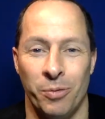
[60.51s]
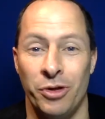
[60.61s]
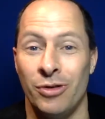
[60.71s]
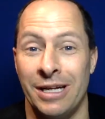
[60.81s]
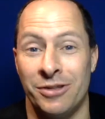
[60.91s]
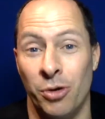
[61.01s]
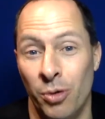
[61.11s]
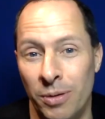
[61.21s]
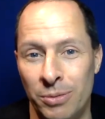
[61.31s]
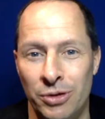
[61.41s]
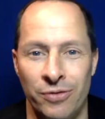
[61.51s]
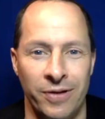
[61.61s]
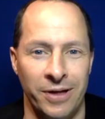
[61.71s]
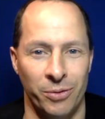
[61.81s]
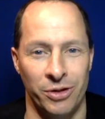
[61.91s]
would you like to go to a
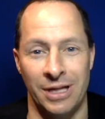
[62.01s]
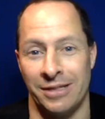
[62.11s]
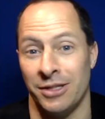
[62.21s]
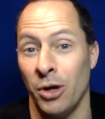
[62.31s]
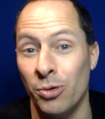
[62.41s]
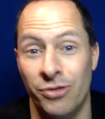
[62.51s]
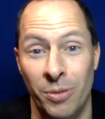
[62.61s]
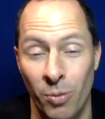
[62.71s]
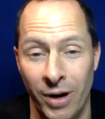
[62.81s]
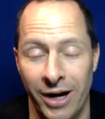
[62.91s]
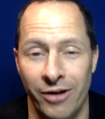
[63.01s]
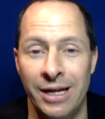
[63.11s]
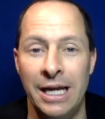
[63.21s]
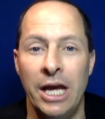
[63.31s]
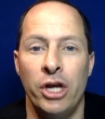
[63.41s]
movie, or would you like to go somewhere?
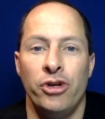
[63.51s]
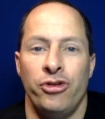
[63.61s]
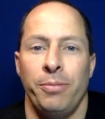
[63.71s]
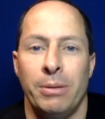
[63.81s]
You should be